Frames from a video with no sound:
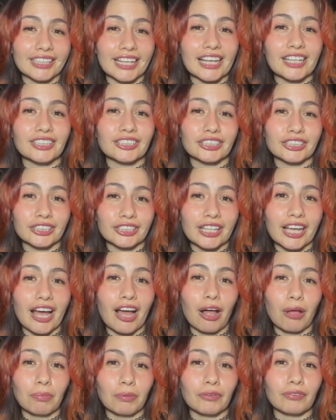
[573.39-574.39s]
thanks to the
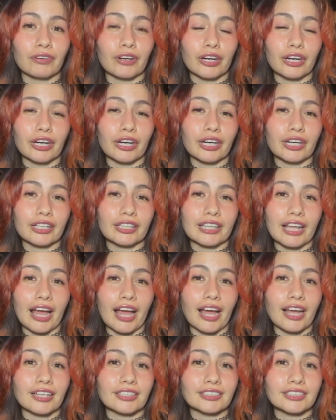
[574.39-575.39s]
help of her,
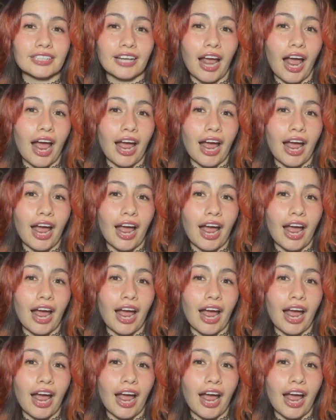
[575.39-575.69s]
that